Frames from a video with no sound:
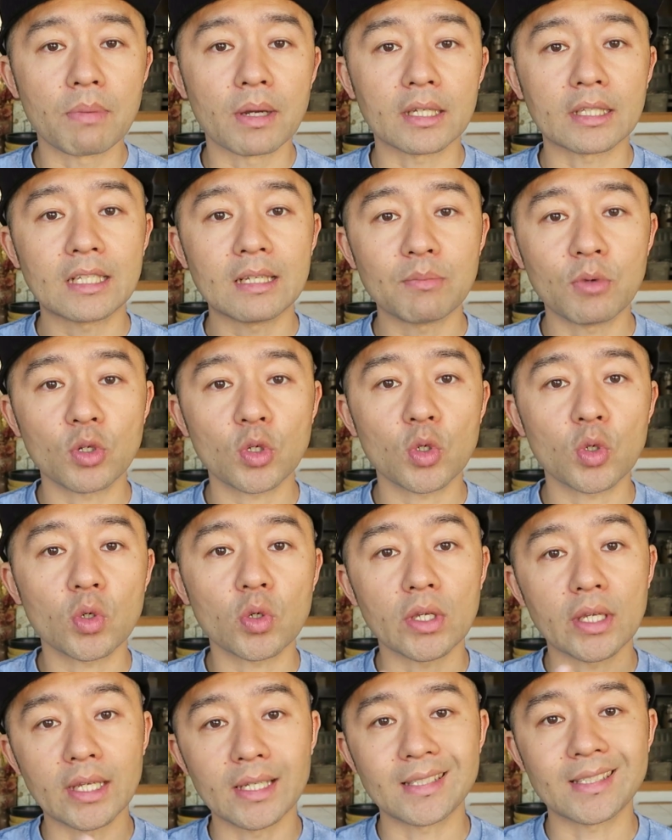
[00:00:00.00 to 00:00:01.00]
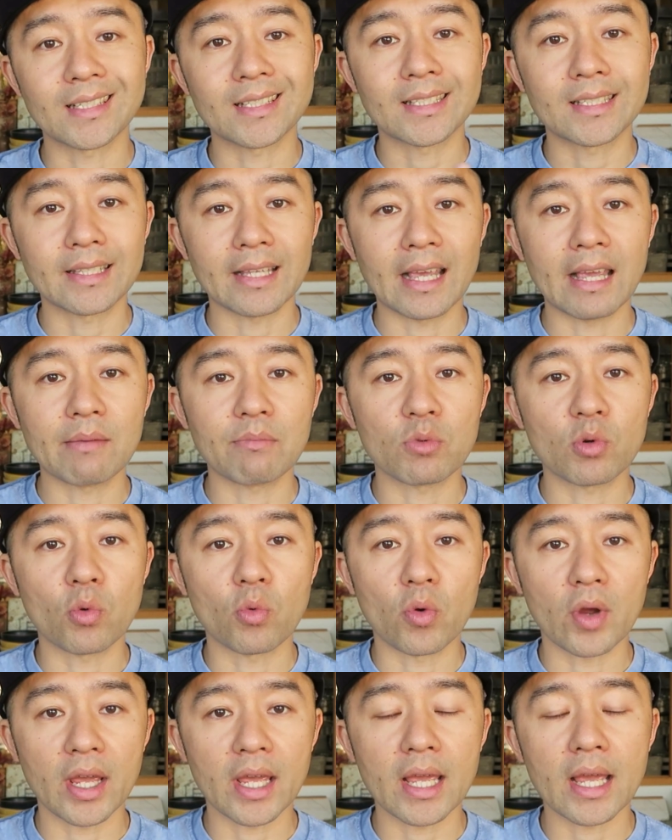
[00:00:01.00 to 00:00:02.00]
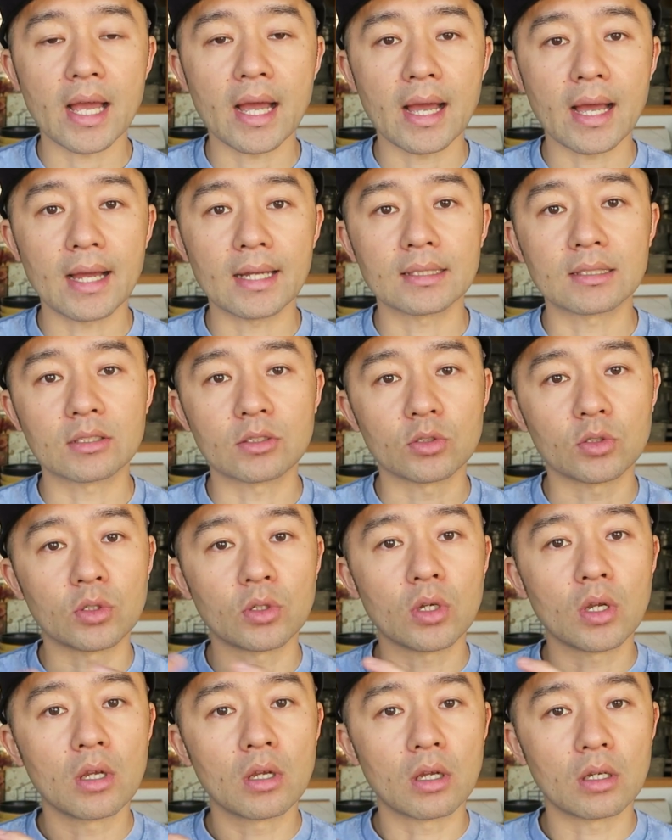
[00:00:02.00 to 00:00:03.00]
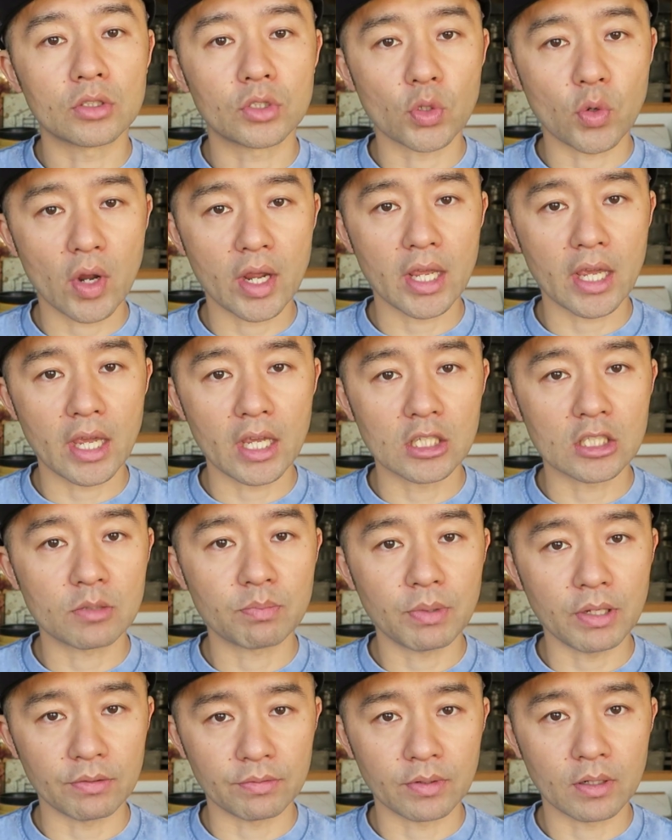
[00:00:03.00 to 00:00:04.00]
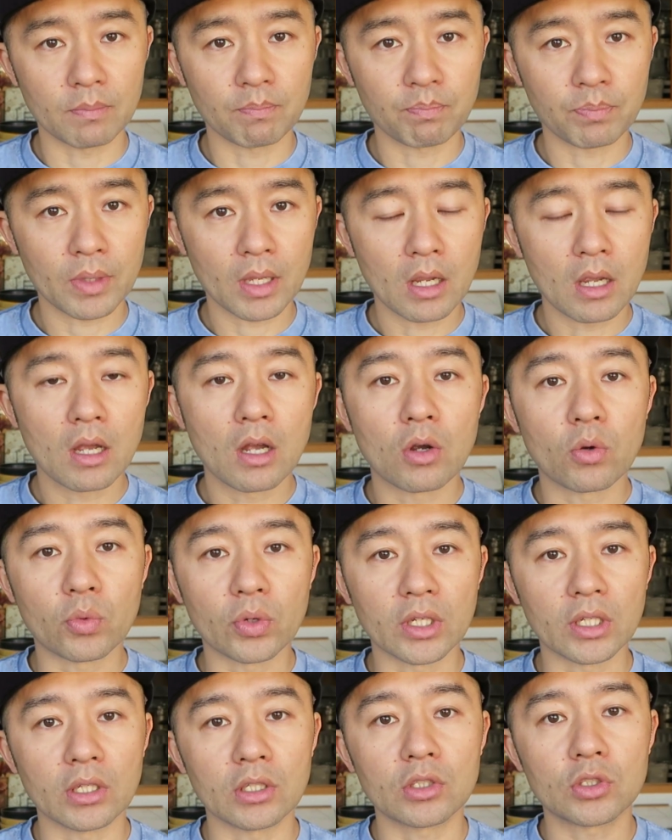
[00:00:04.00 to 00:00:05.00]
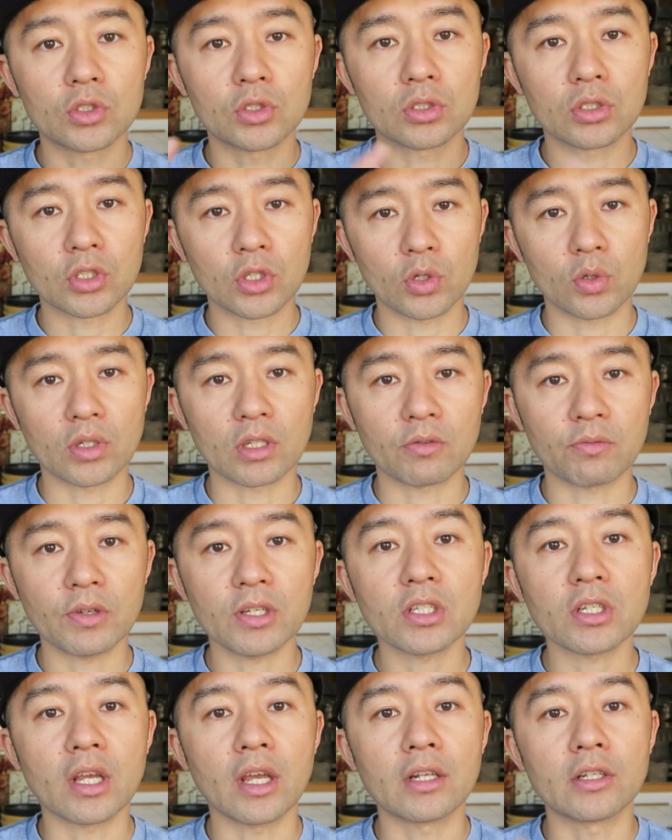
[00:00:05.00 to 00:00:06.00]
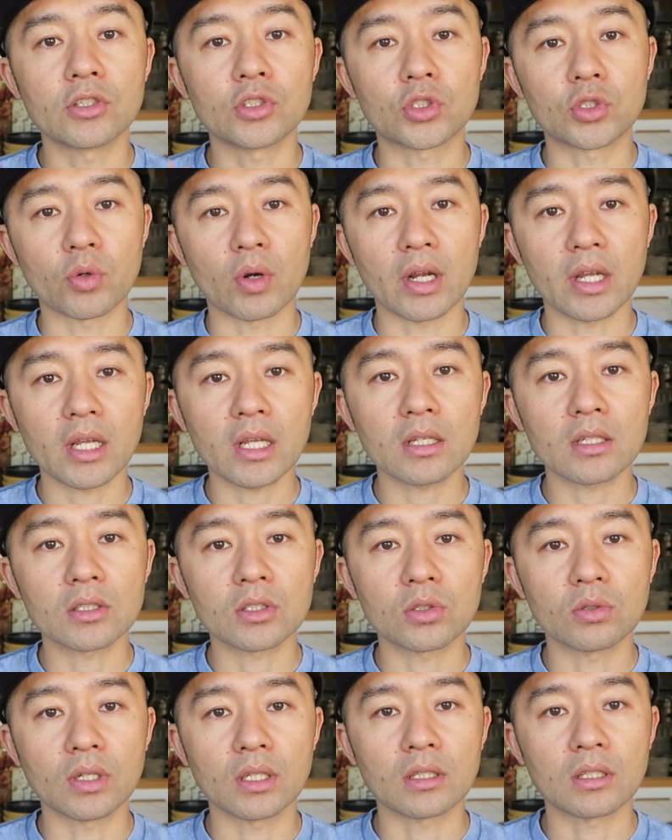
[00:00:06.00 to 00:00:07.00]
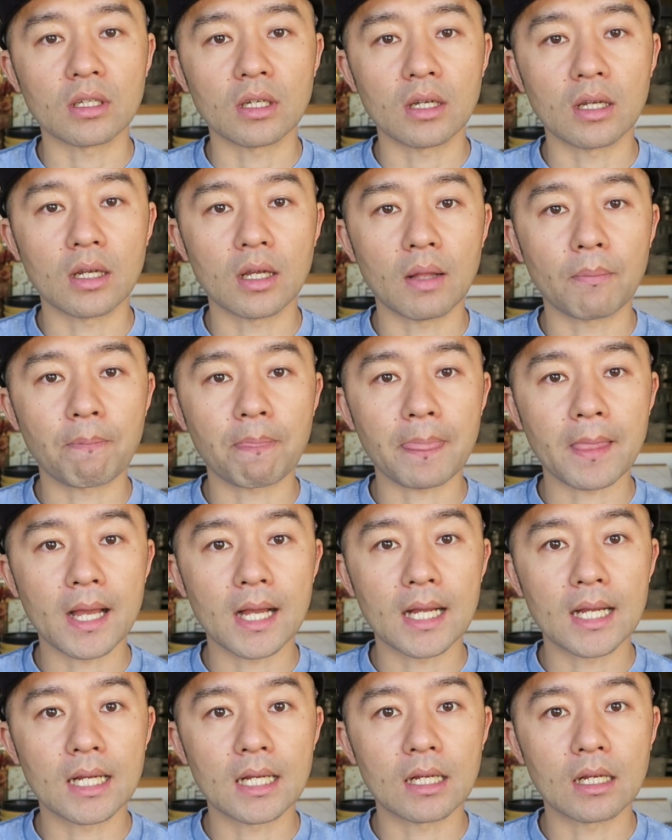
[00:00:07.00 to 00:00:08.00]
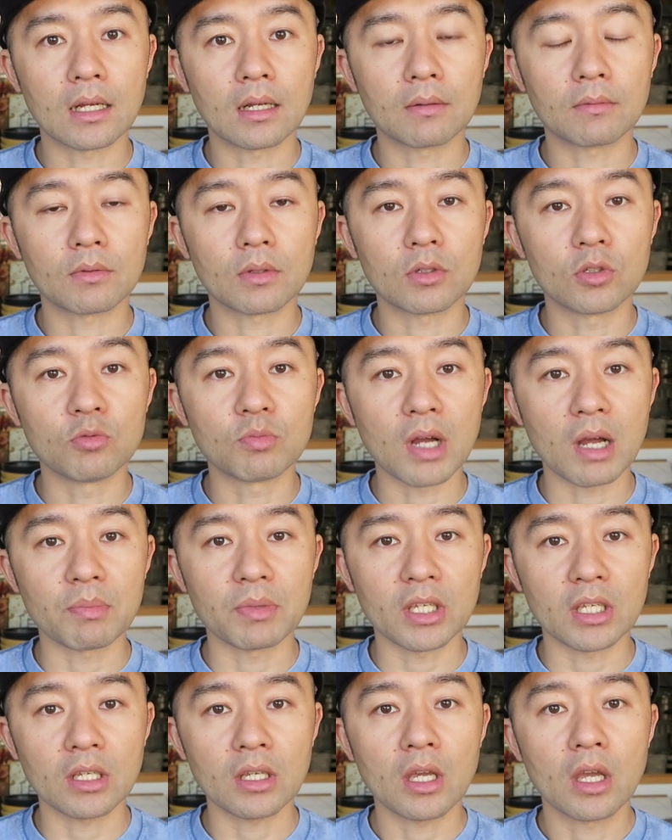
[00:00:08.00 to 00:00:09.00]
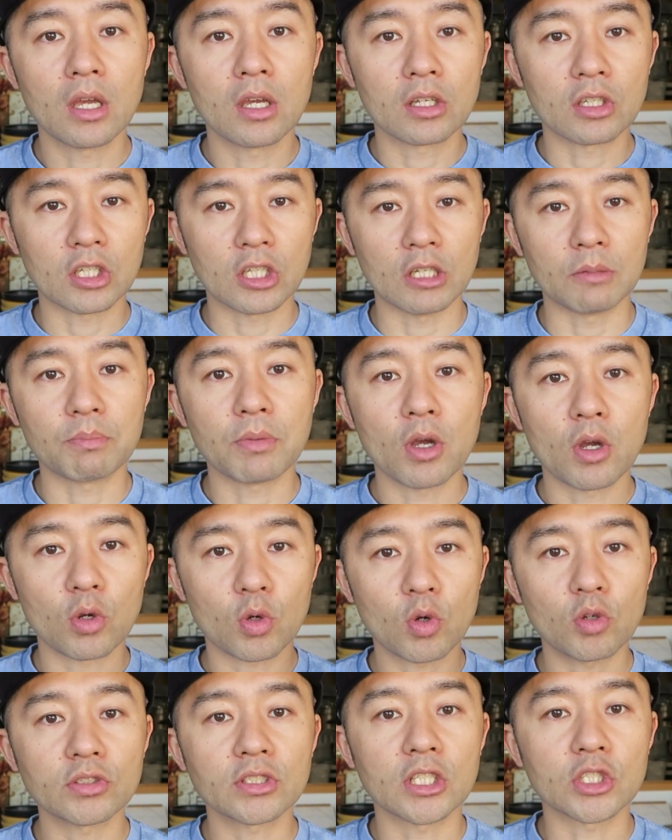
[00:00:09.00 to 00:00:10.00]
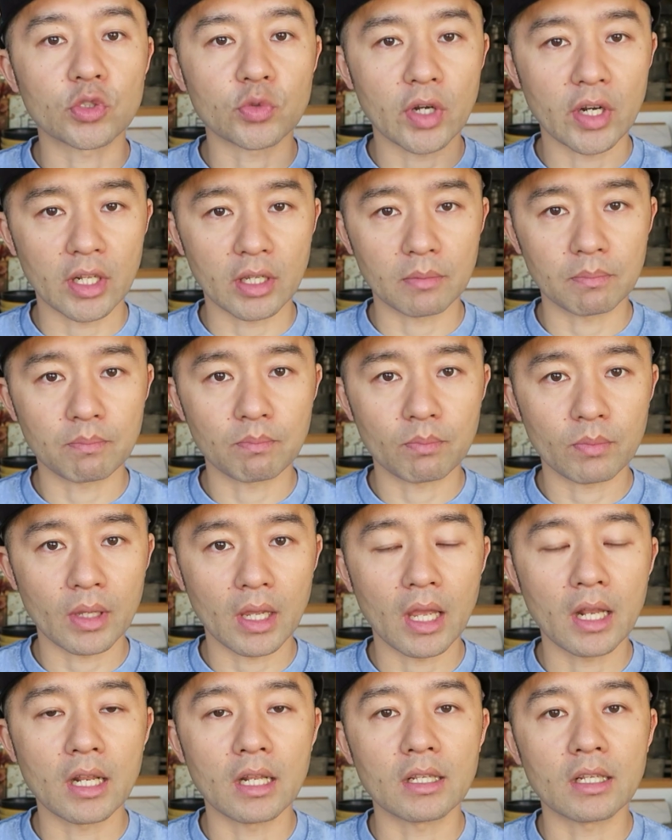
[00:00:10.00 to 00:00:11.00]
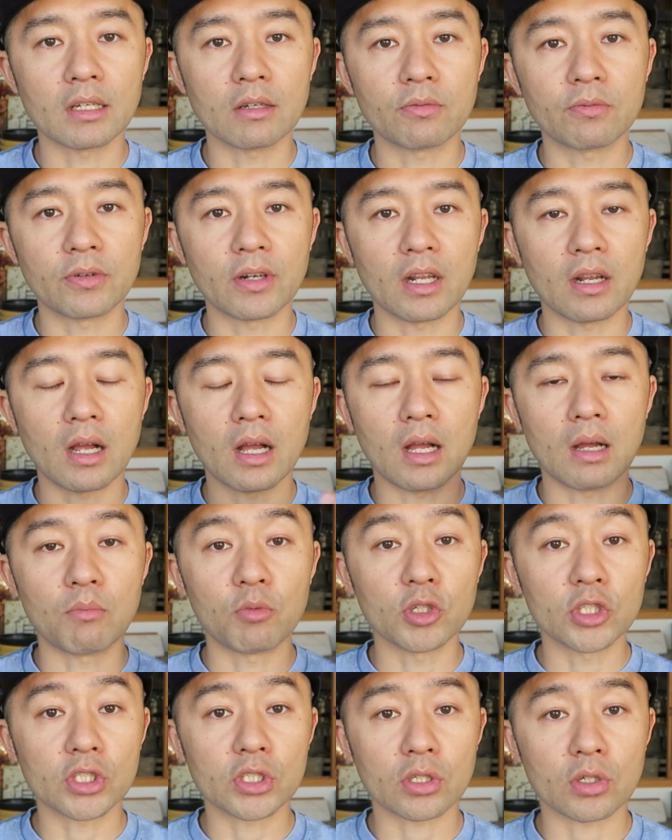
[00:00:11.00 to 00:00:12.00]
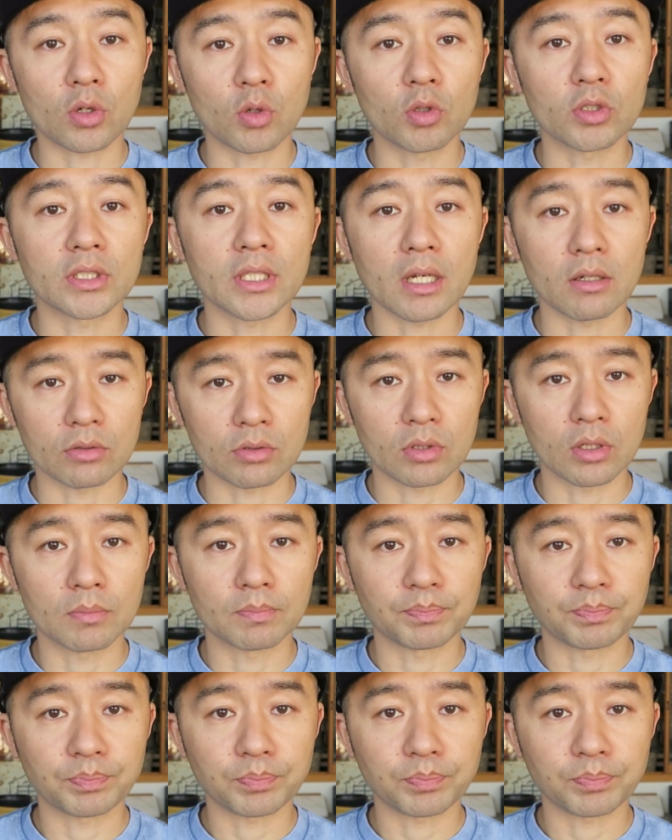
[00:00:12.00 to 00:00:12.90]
But himono is the same way as dry aged beef. We cure the fish and dry it so that the uh, umami keep concentrating, and then the uh, moisture goes out.